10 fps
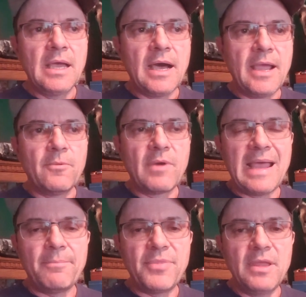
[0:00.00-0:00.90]
I
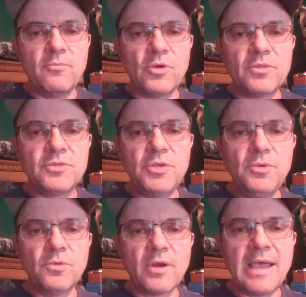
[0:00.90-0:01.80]
wrap them with
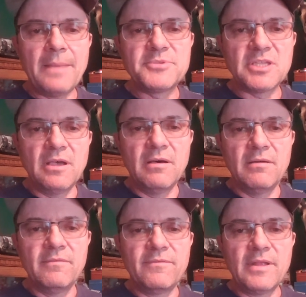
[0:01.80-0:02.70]
2 wraps
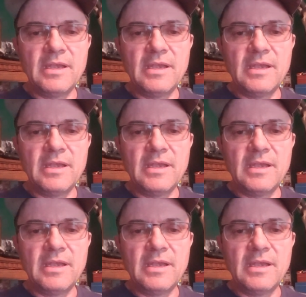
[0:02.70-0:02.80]
of